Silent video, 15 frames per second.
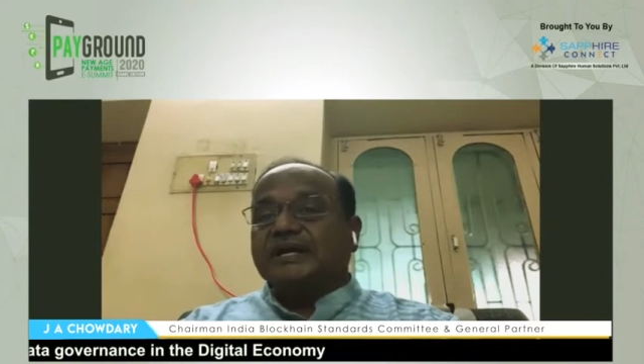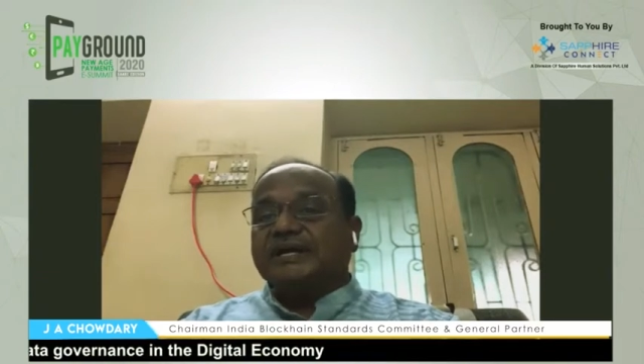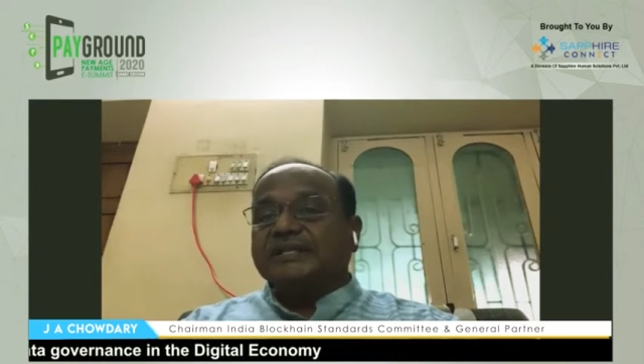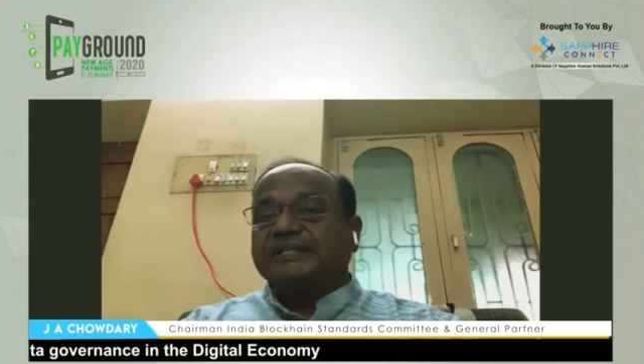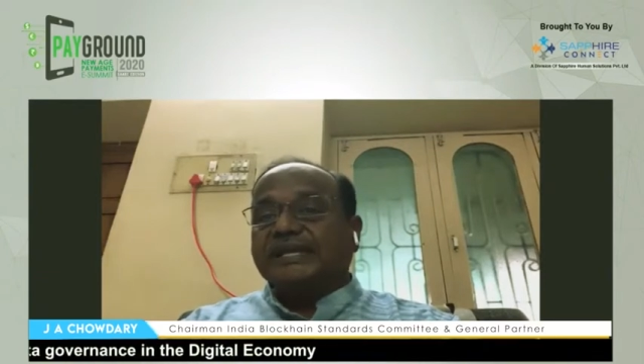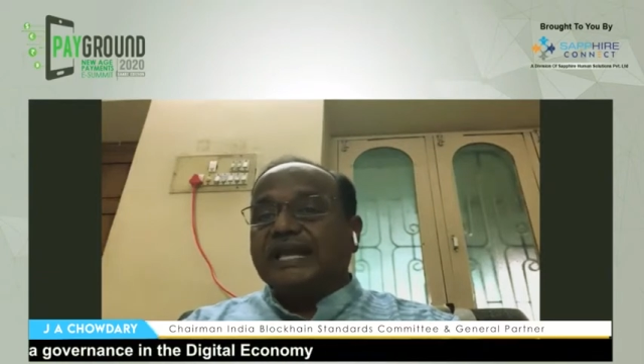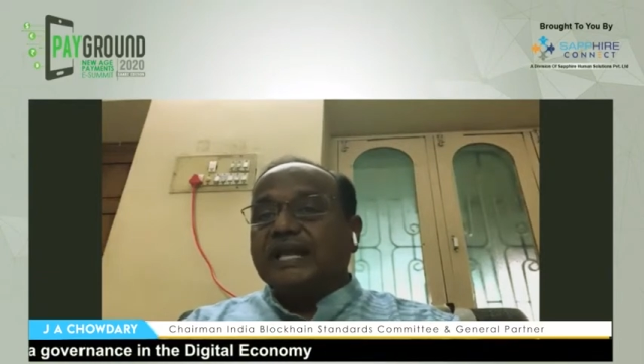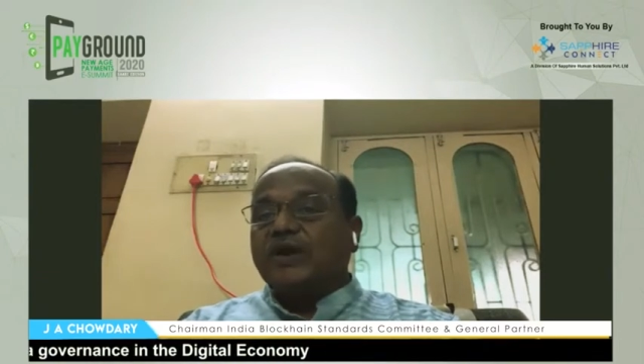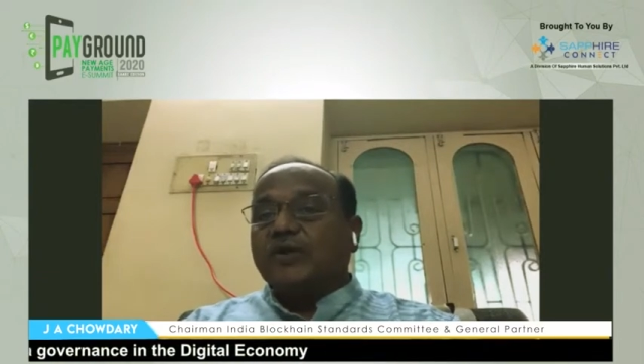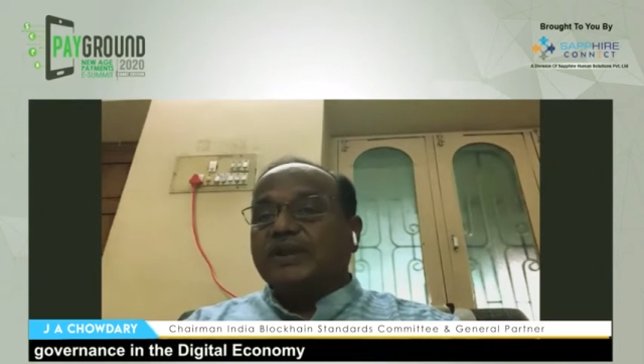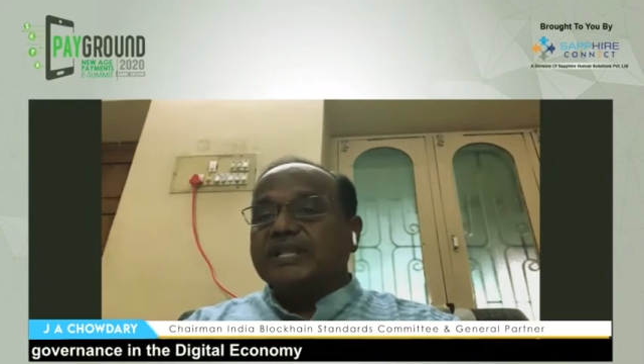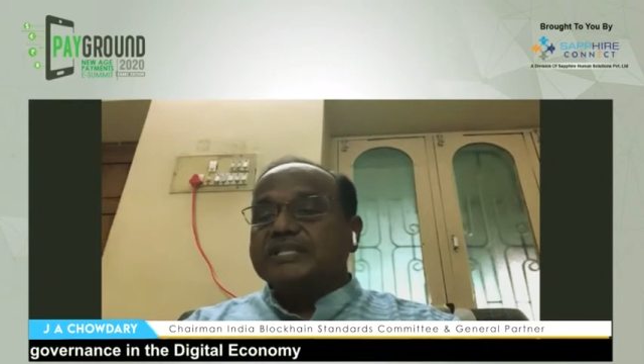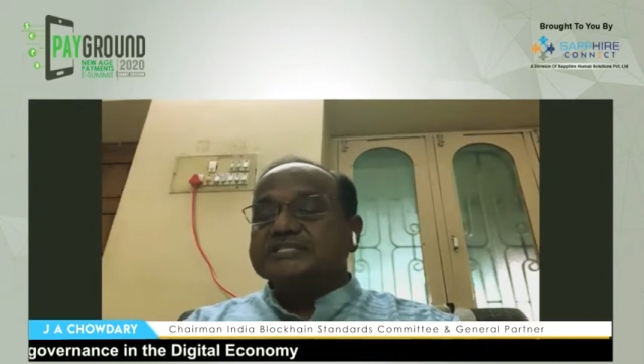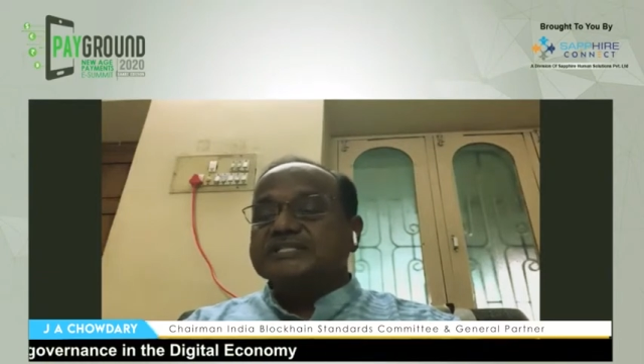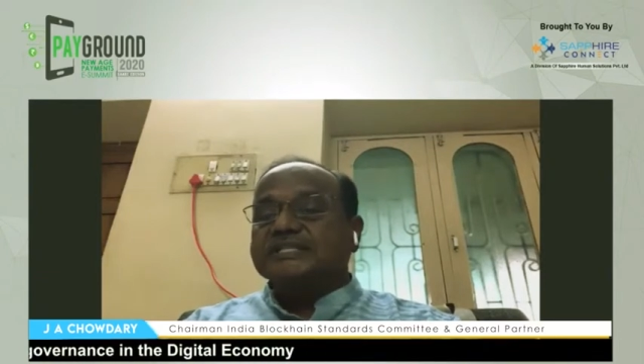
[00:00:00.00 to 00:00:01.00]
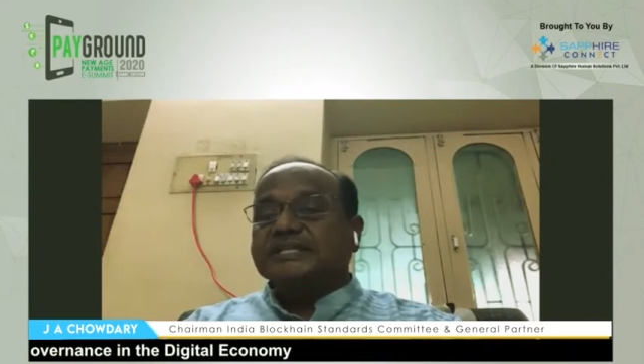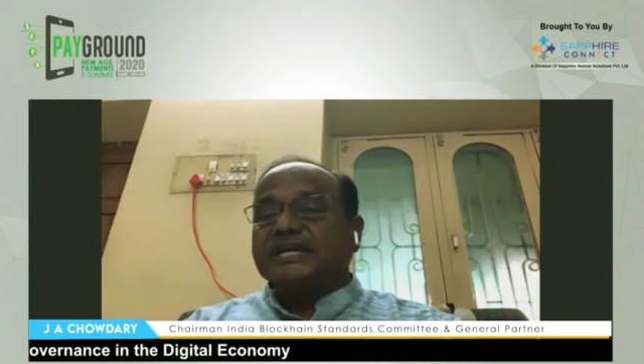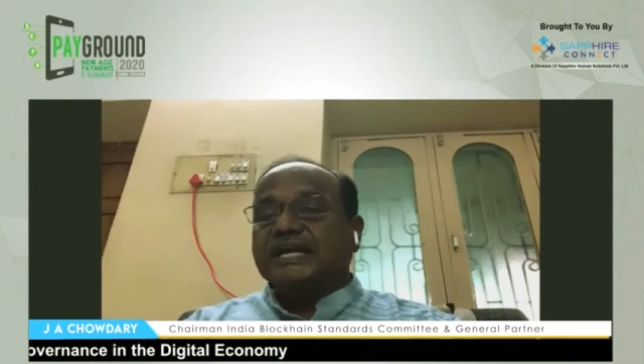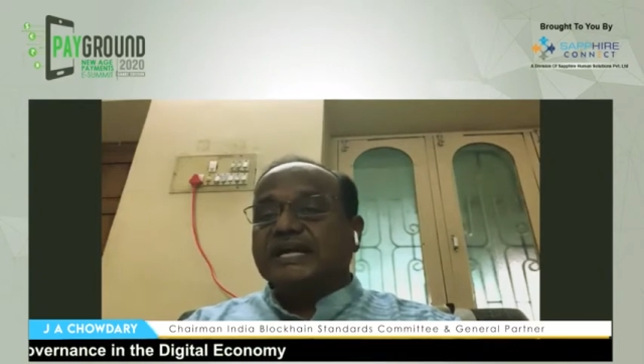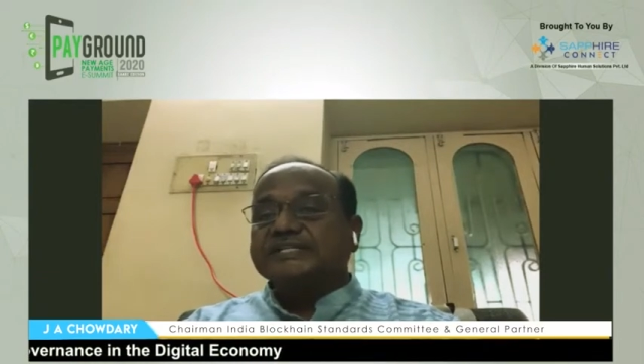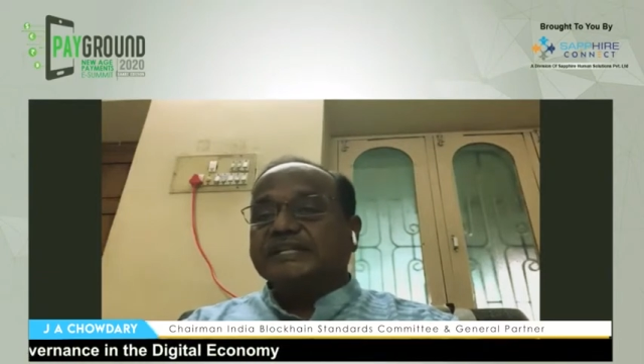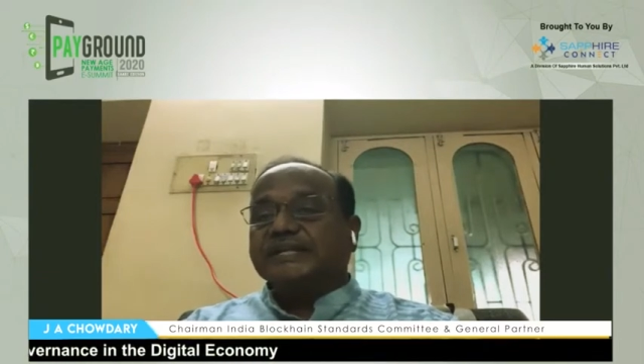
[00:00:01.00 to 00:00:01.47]
the e-governance in the
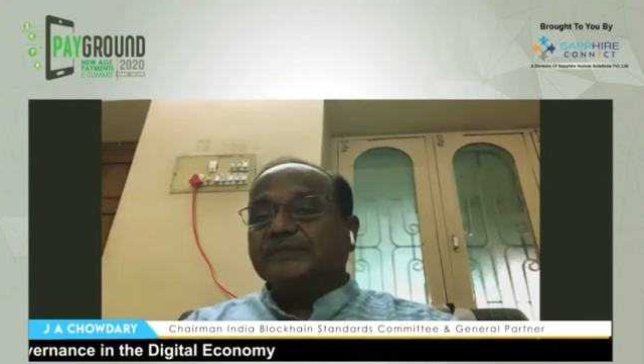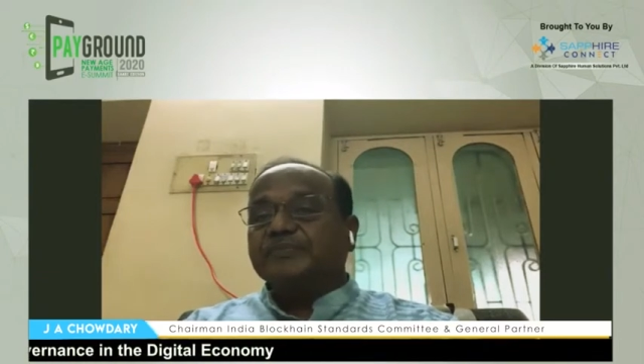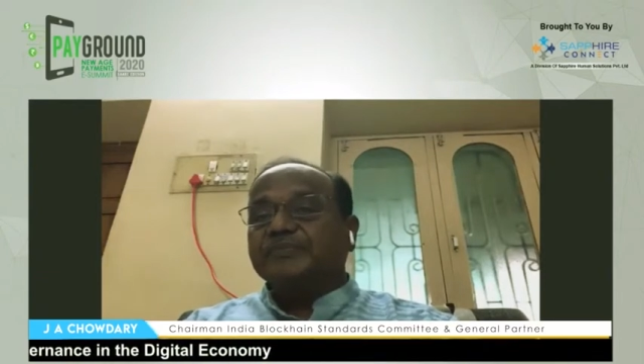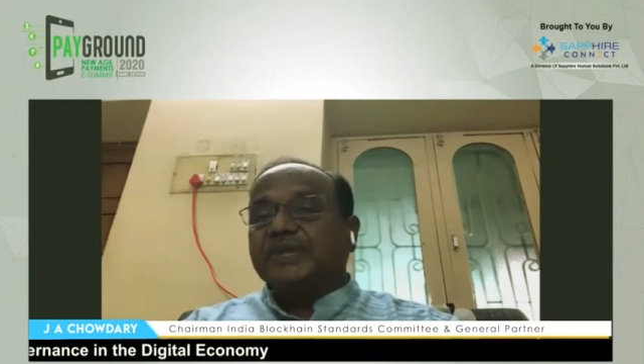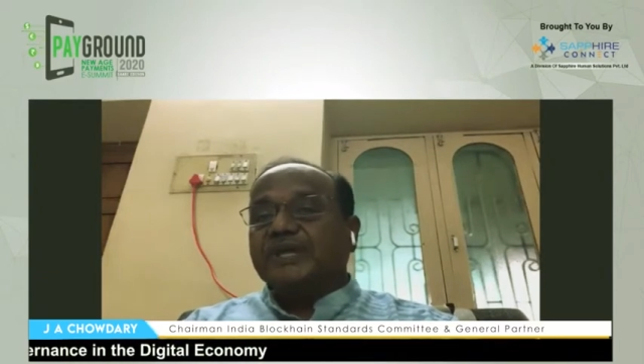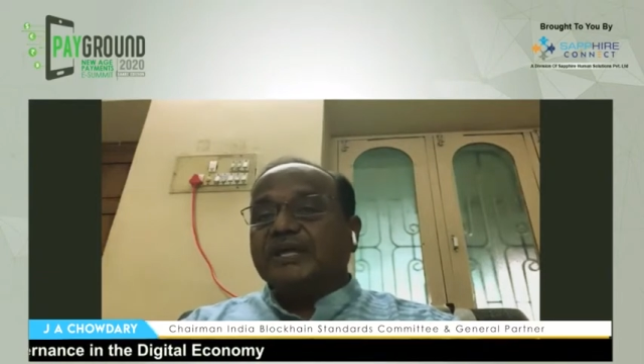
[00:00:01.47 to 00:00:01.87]
country.